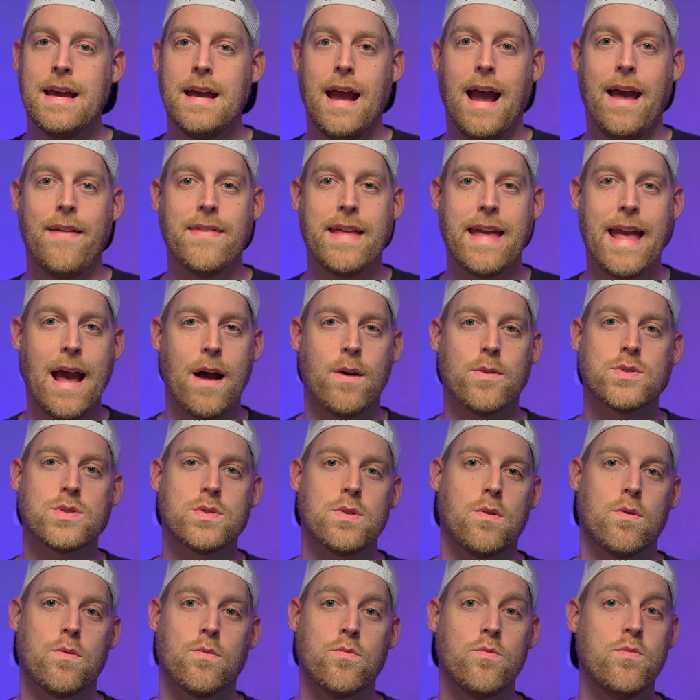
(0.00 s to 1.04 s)
and the
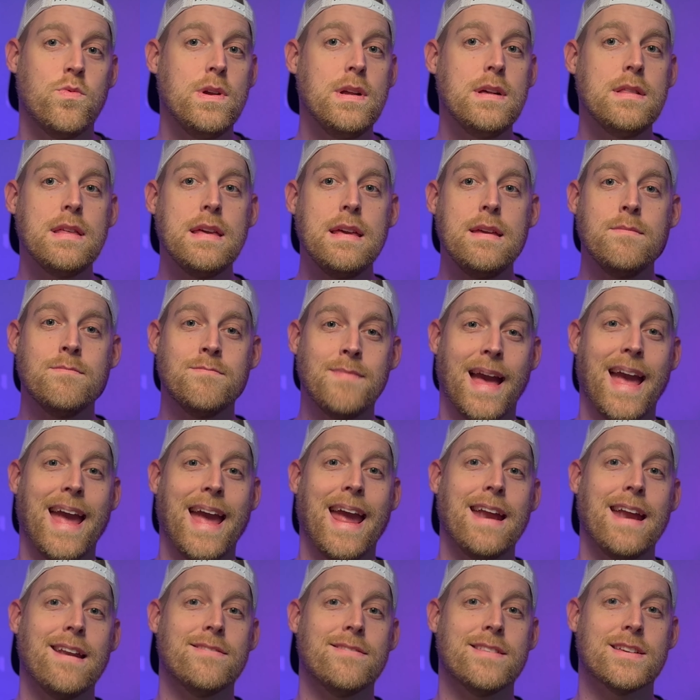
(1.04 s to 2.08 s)
outsole, really
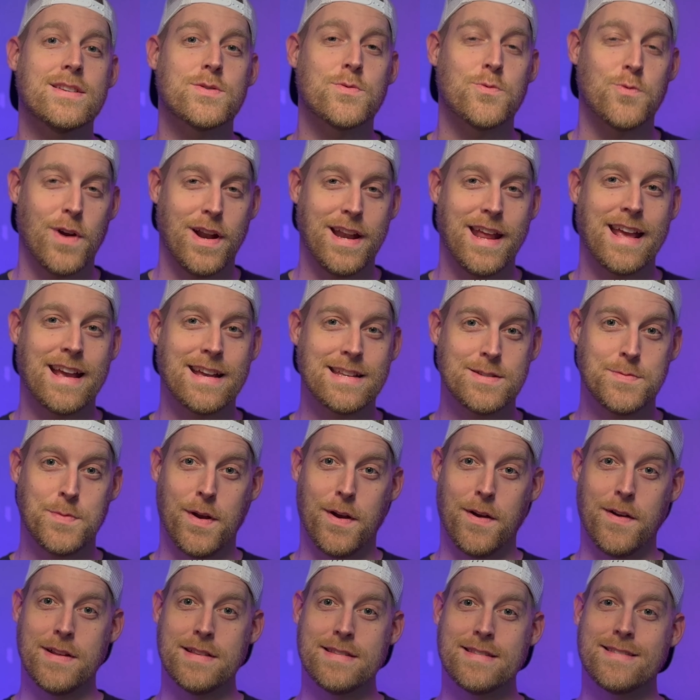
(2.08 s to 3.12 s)
made this running
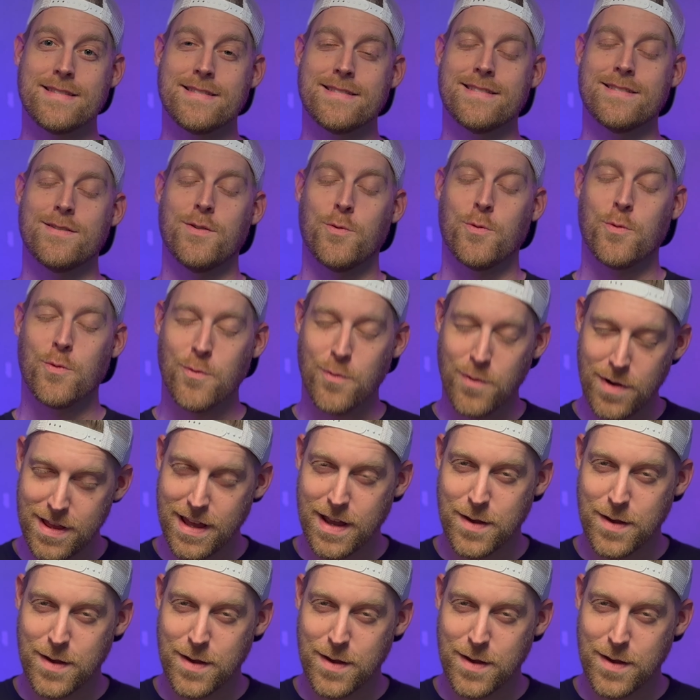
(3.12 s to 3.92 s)
experience really